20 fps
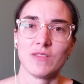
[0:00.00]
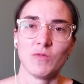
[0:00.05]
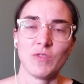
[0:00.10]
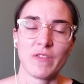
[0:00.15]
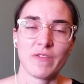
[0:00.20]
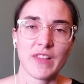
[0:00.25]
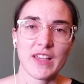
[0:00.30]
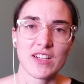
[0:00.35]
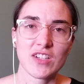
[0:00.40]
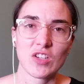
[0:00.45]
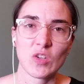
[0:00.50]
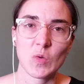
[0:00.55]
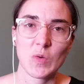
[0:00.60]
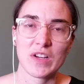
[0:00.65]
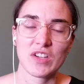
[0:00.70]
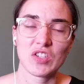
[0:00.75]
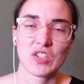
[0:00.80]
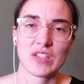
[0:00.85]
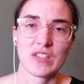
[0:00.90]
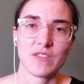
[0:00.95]
reflection
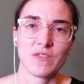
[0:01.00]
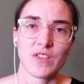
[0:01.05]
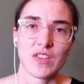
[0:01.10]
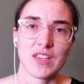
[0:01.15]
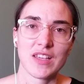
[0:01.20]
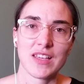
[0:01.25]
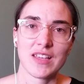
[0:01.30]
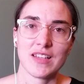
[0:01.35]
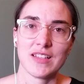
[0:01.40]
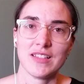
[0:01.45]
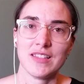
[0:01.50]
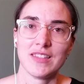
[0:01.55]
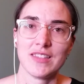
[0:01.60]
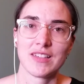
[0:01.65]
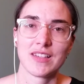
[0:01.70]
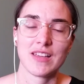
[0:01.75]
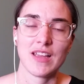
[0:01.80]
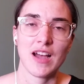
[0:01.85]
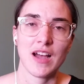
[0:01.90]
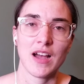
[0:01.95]
questions for the kids,